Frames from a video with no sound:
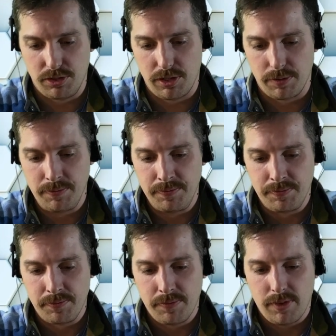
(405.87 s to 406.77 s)
So, let's
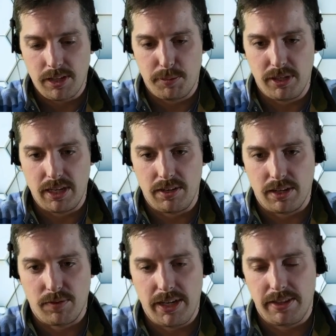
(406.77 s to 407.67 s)
put it down
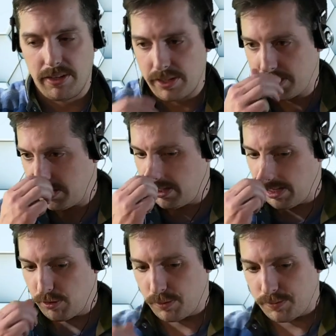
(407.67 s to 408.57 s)
like right there. That's a good level.